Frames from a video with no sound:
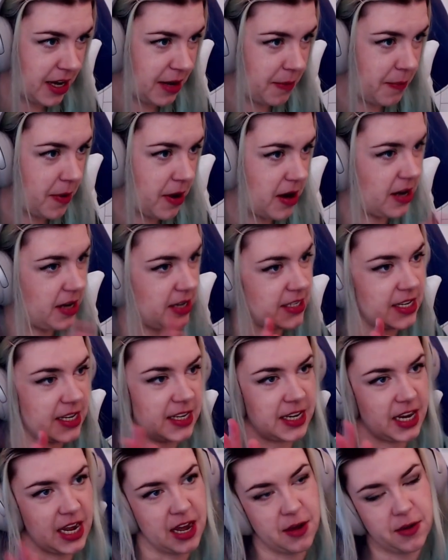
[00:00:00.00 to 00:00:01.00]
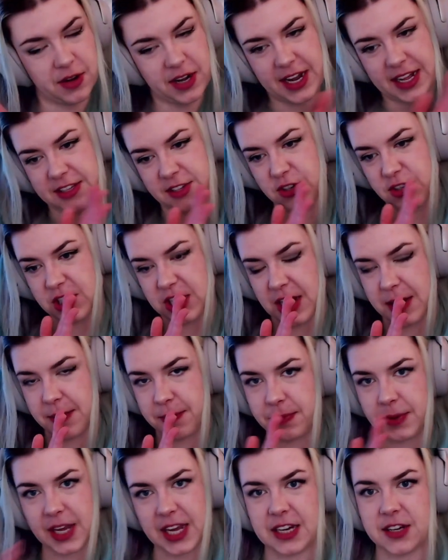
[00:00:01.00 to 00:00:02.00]
part. Now let's
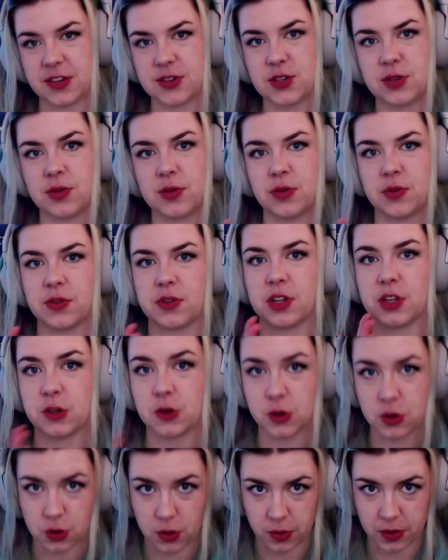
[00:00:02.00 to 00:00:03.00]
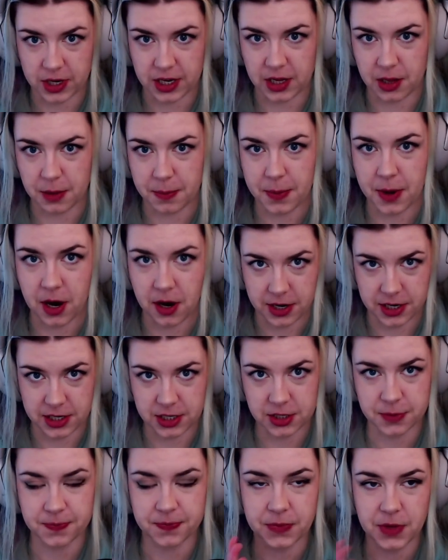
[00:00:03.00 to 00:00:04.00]
jump into the tutorial
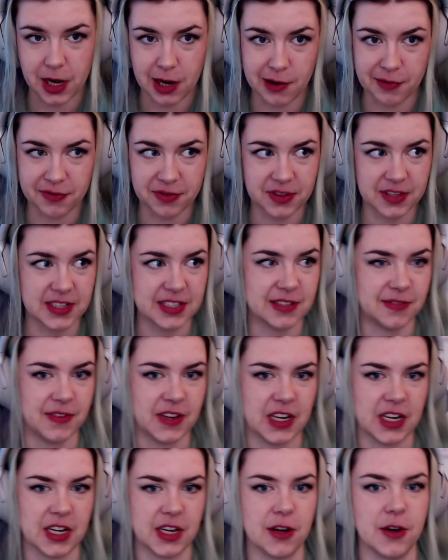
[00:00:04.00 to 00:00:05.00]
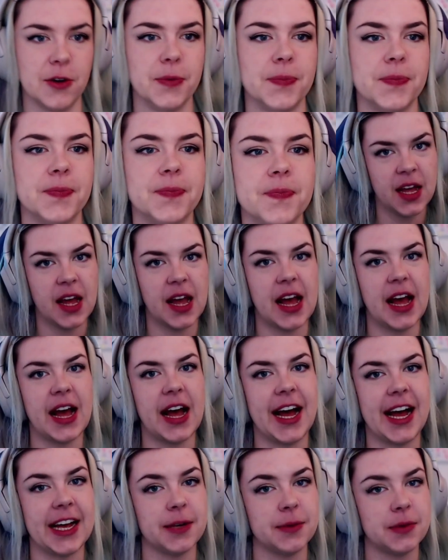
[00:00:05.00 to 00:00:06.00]
part of this video.
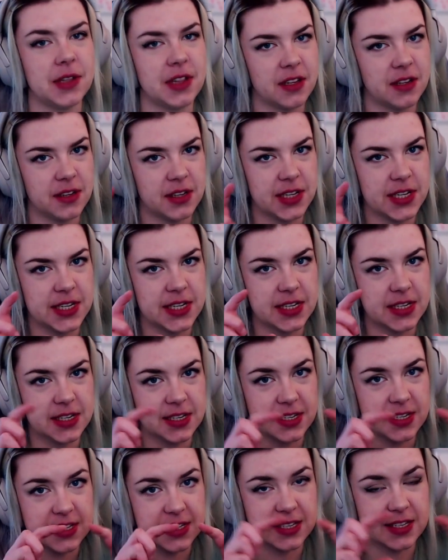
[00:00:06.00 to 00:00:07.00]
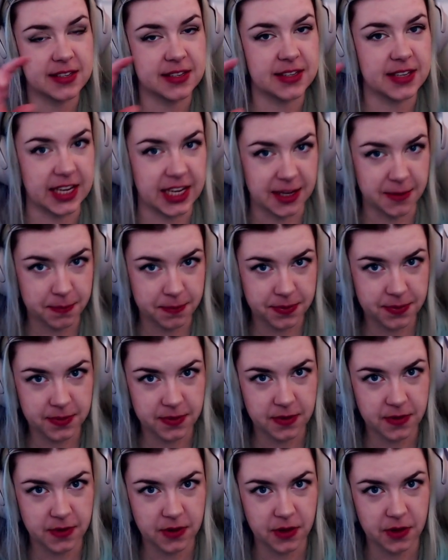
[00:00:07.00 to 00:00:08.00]
I will skip
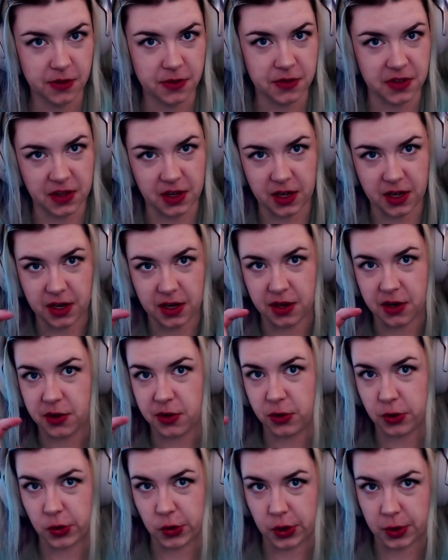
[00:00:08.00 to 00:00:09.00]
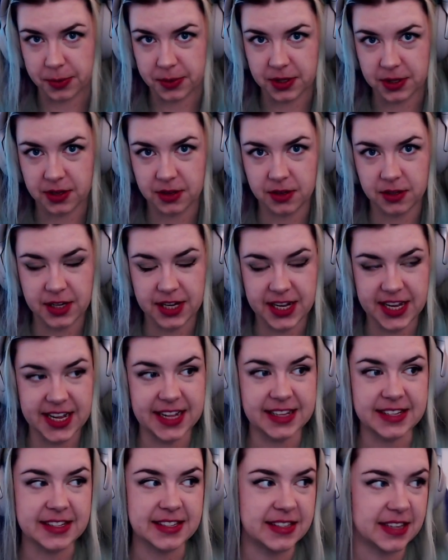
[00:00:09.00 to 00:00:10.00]
the normal
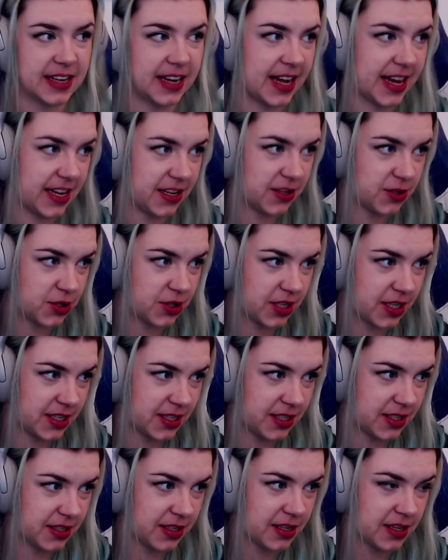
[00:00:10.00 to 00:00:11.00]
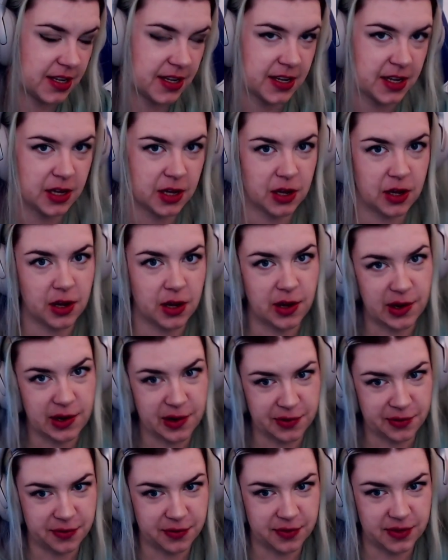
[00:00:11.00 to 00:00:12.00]
installation
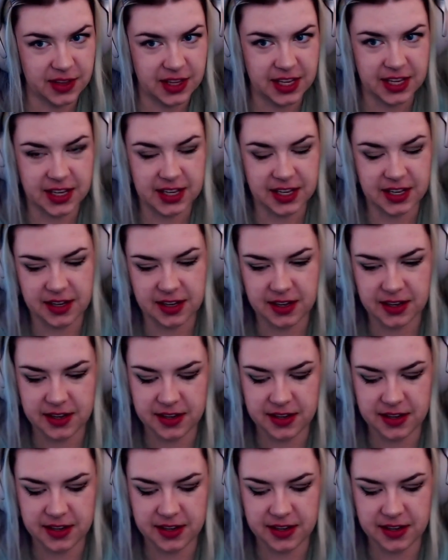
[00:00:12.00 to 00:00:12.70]
of the